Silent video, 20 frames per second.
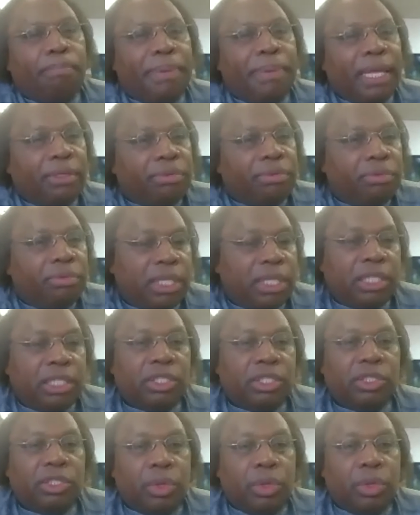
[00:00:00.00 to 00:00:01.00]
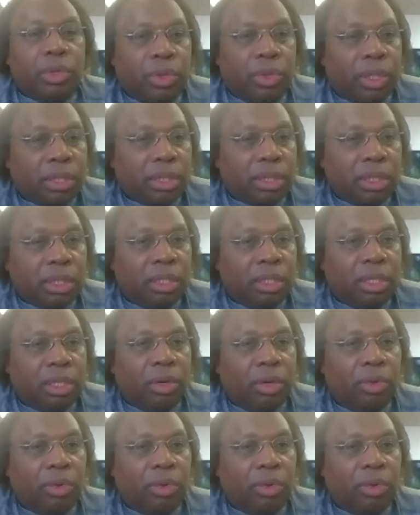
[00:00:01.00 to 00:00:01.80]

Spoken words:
who have been through these doors,